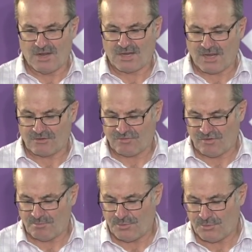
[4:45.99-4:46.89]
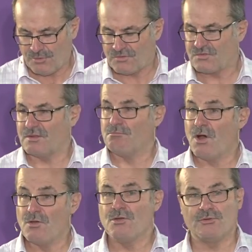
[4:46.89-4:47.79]
country of birds. The
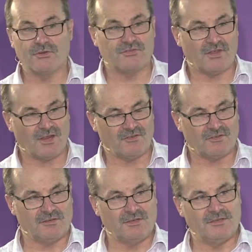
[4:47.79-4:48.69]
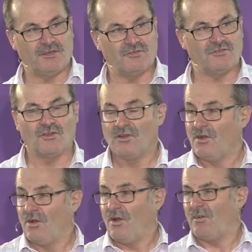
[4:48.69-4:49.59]
mohua is the ancient lineage
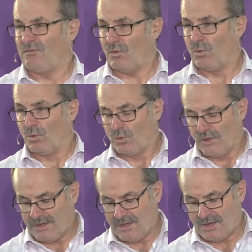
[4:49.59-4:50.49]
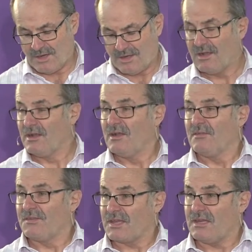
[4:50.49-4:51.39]
of all the
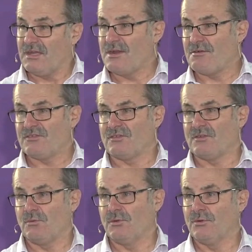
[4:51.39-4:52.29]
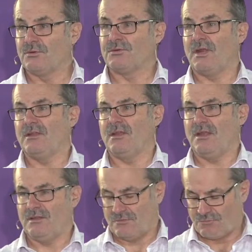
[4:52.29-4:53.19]
canaries in the world,
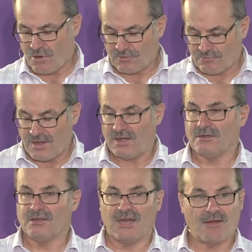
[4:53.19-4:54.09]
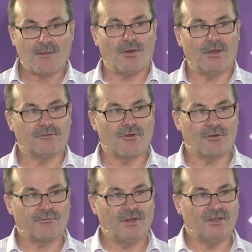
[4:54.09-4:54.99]
and the rock wren, our alpine
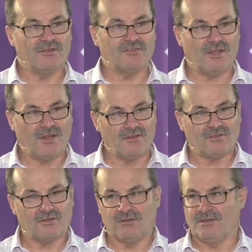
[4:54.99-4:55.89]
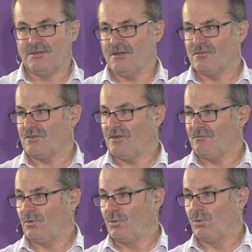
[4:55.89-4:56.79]
rock wren, is the ancient lineage of
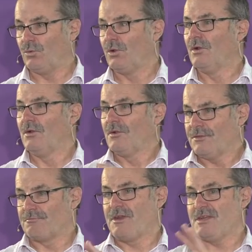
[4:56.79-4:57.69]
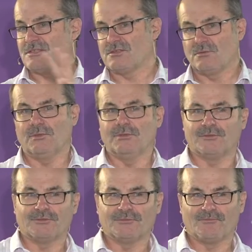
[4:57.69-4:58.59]
all the wrens in the
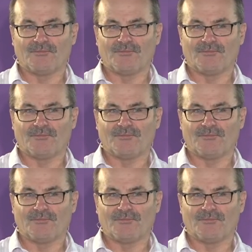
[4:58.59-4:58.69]
world.